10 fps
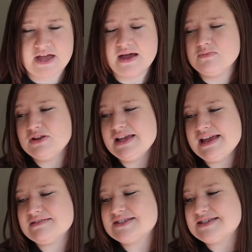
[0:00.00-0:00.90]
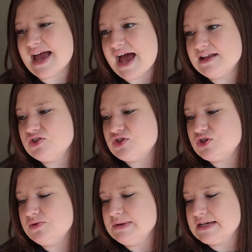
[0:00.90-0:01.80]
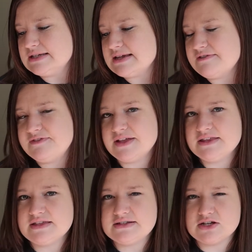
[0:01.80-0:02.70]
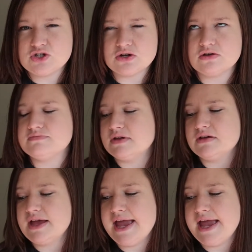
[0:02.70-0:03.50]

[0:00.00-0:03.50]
I'm really sad too because I feel like the